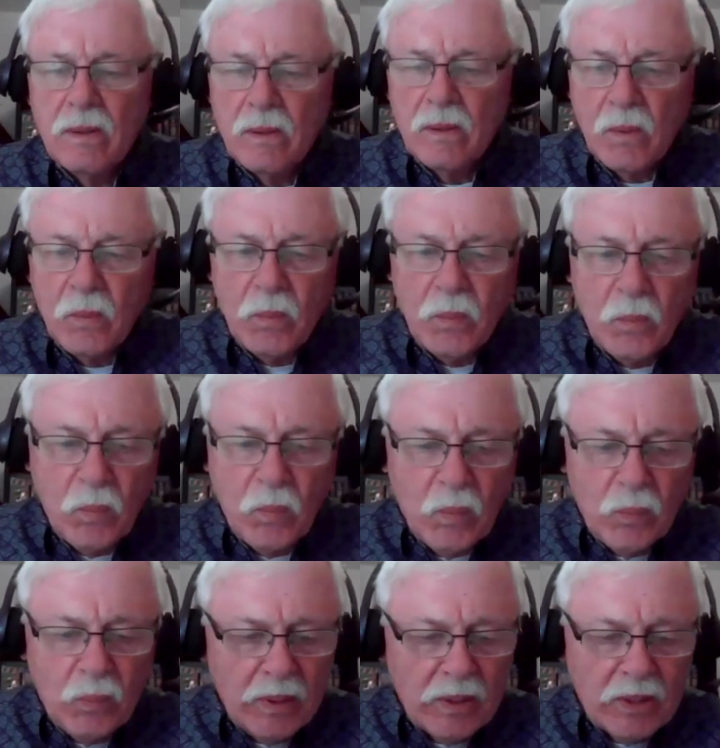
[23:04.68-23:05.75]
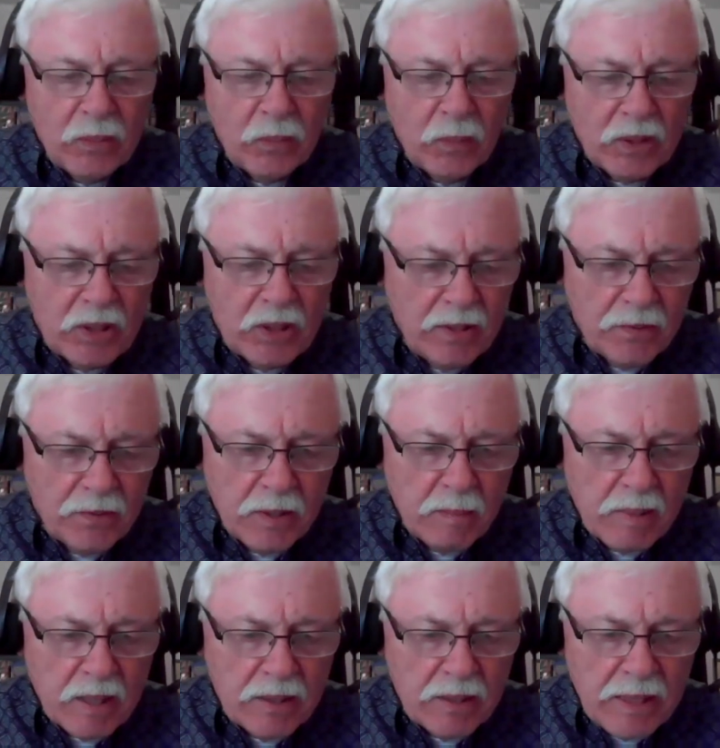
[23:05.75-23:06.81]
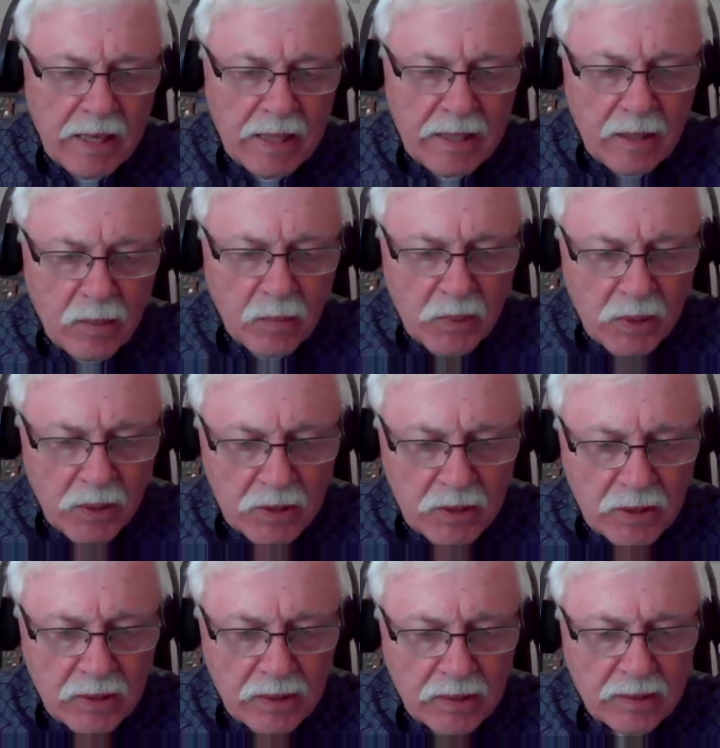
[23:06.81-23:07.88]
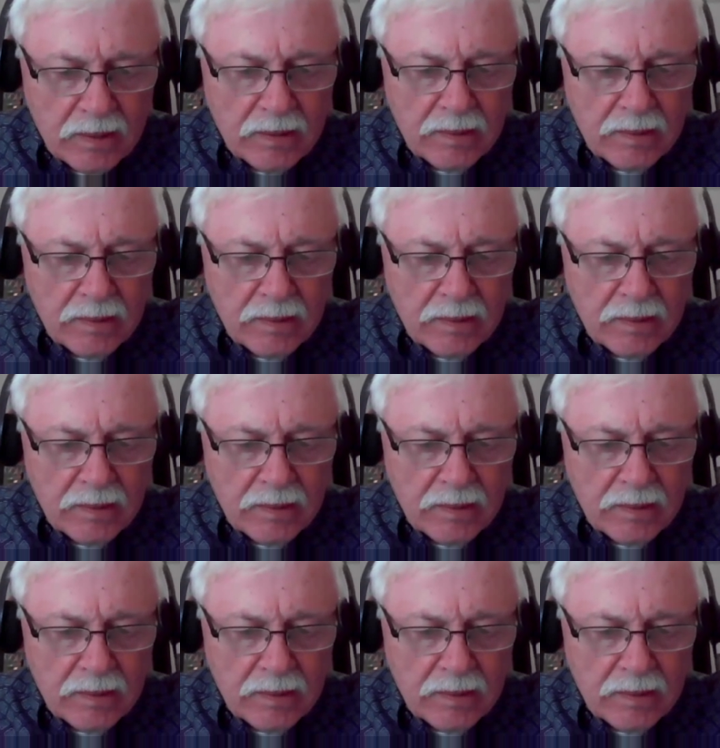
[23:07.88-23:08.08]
Well, what's different about the 88 words?